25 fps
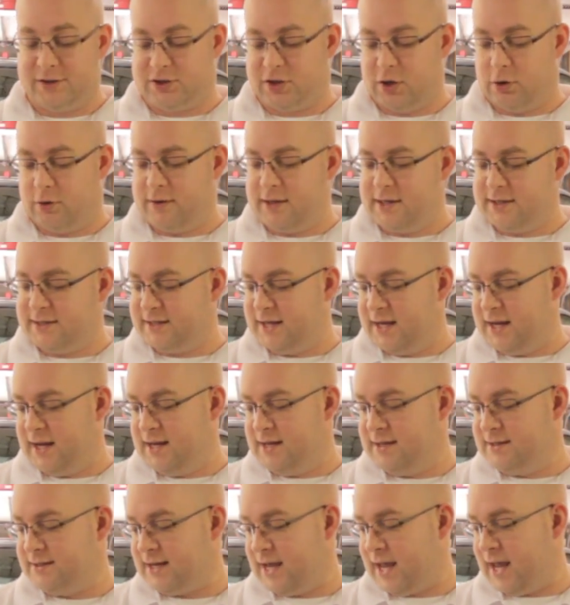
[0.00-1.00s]
So this
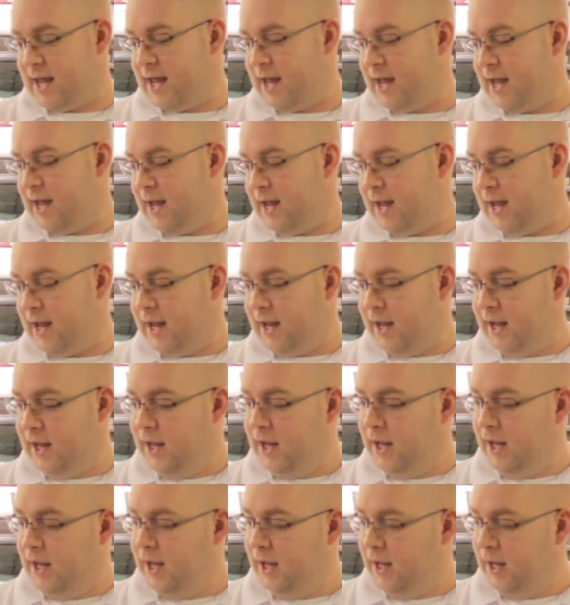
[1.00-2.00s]
is
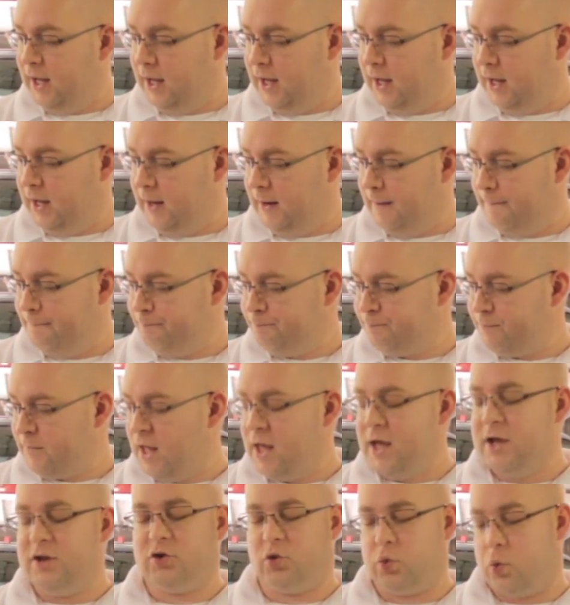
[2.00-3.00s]
a
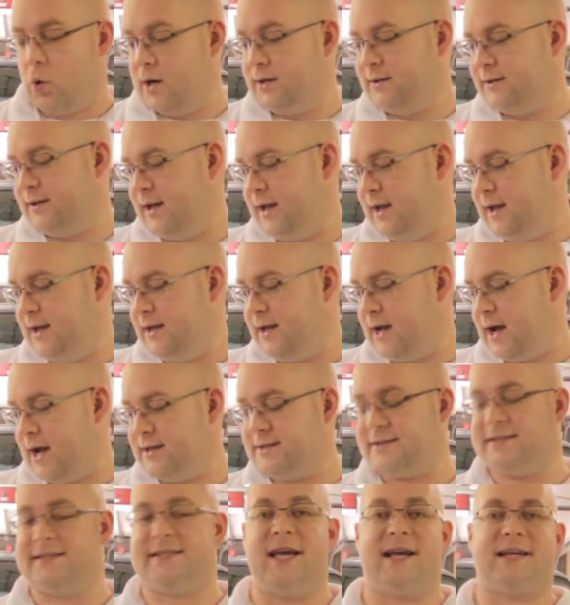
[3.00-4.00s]

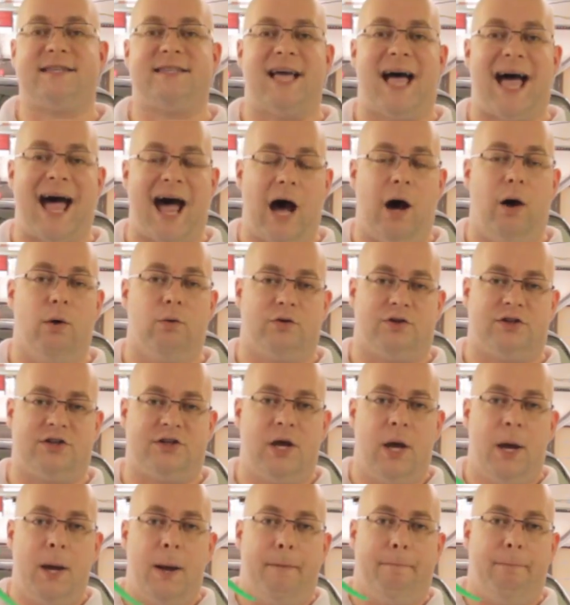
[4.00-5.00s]
26
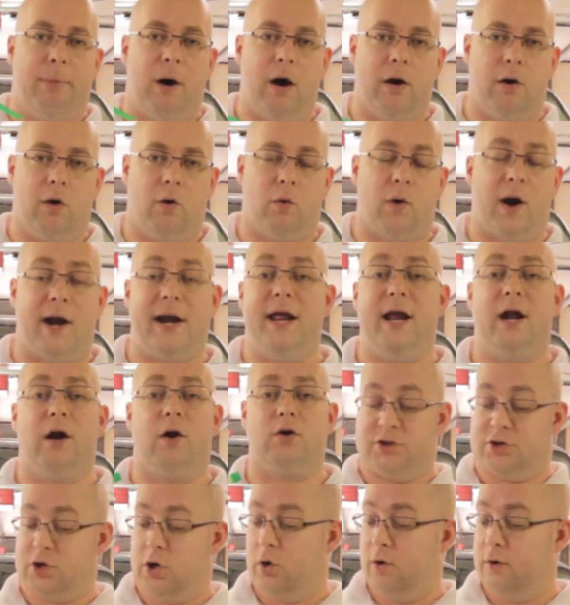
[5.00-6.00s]
ounce bottle right here.
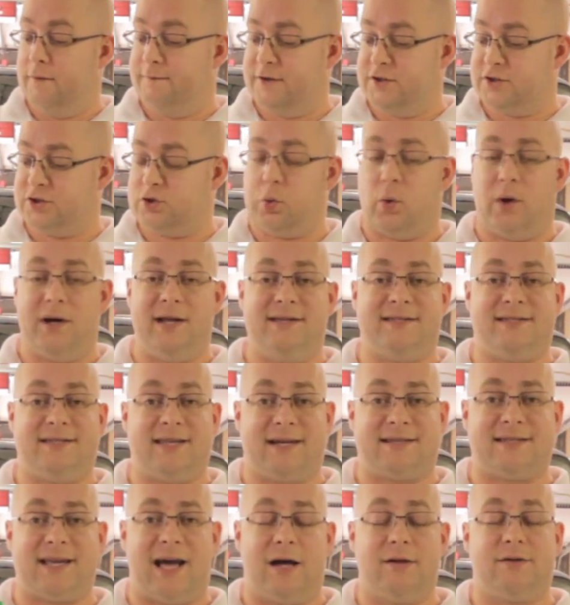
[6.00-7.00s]
So if it's
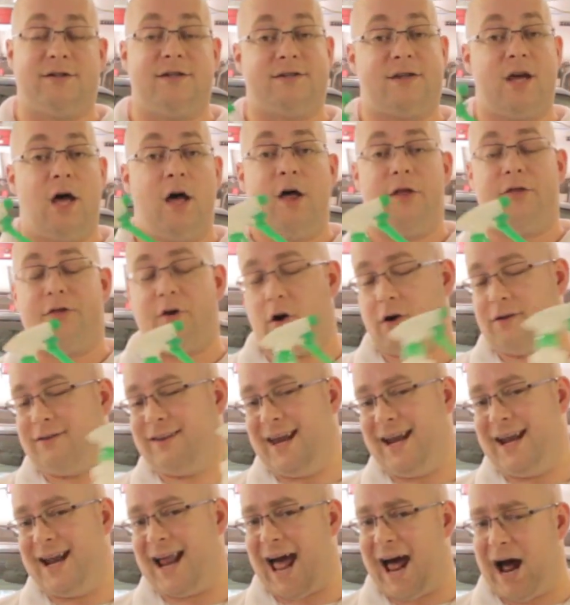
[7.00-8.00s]
26 ounces,
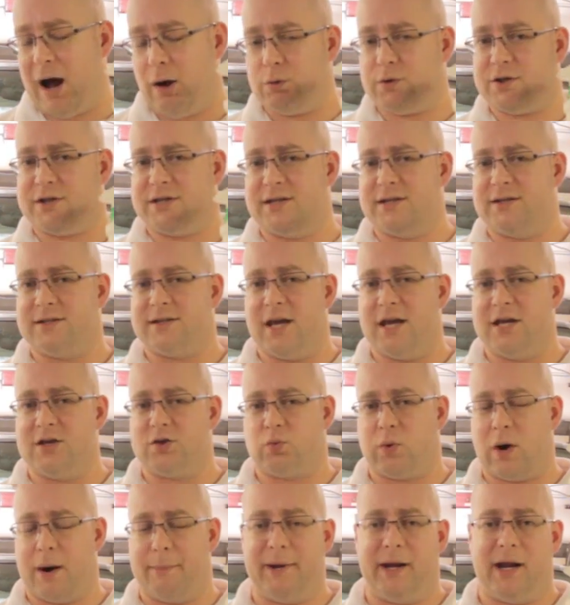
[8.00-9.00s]
13 ounces is
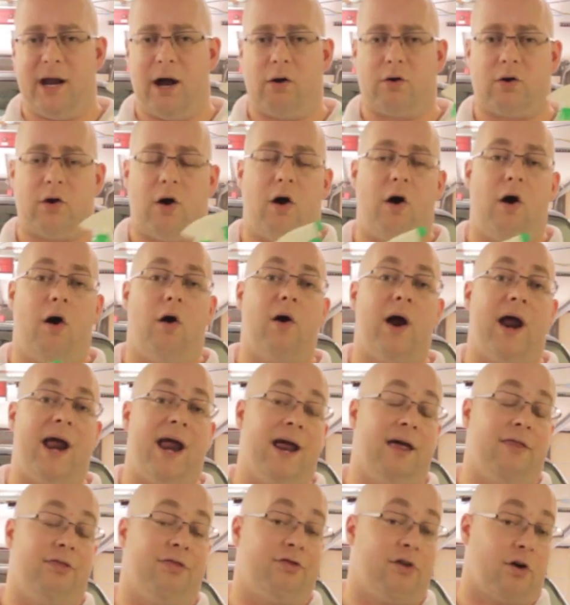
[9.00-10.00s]
rubbing alcohol
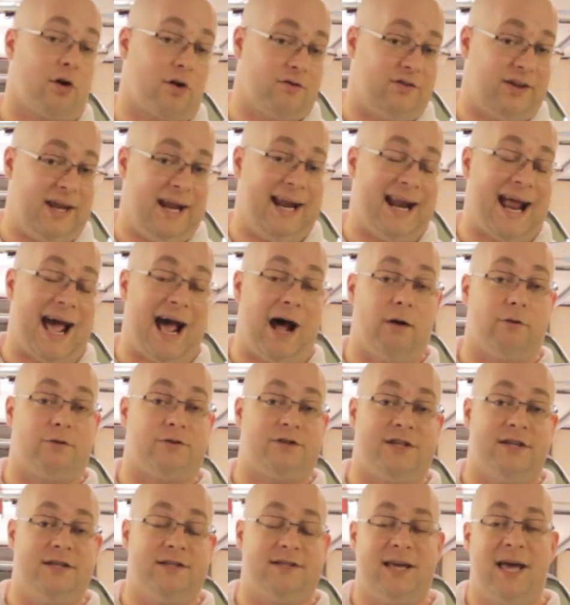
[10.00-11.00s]
and 13
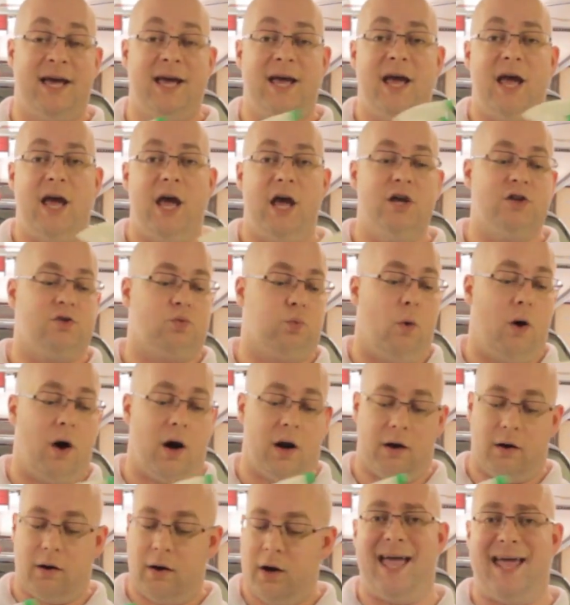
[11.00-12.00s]
ounces is
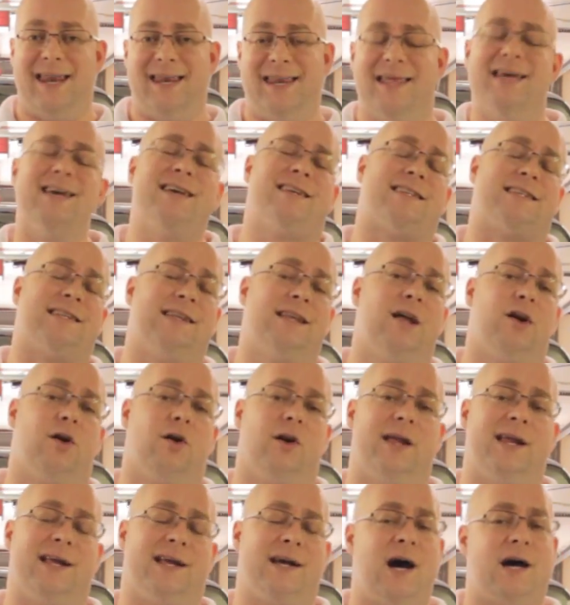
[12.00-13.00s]
water. And this
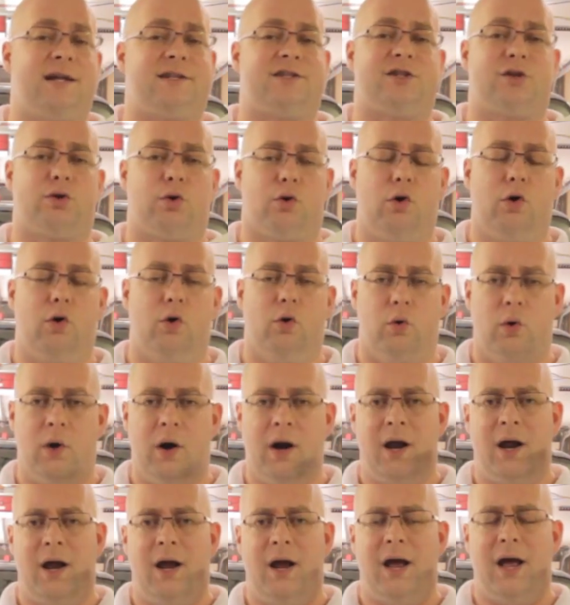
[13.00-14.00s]
literally cuts through
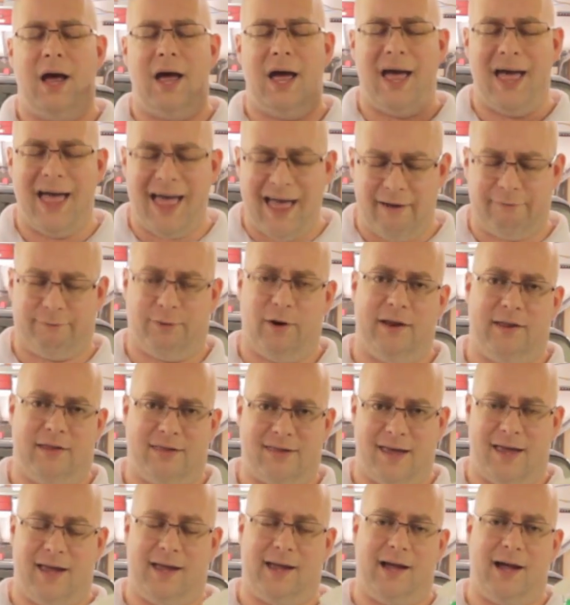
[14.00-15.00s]

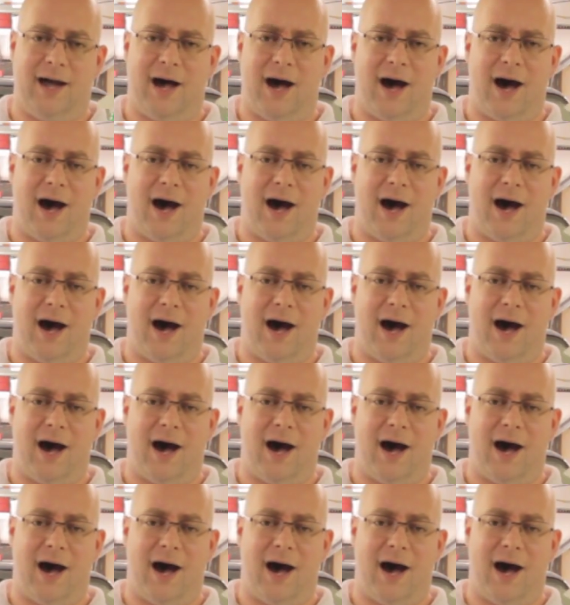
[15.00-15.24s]
everything.